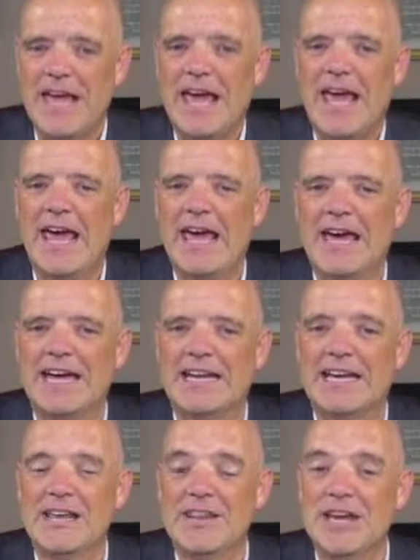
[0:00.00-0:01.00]

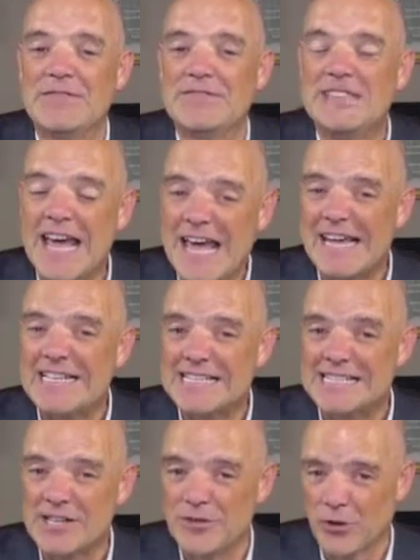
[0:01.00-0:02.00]
And they've
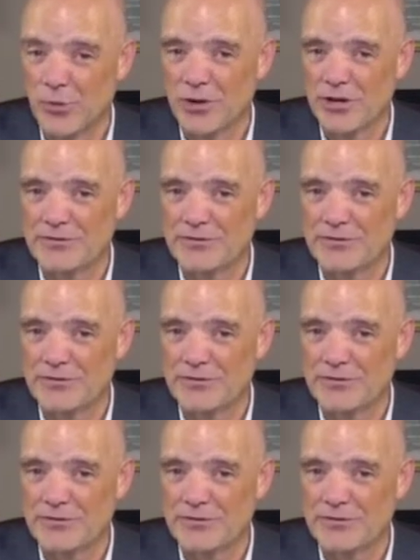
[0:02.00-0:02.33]
tasted the Word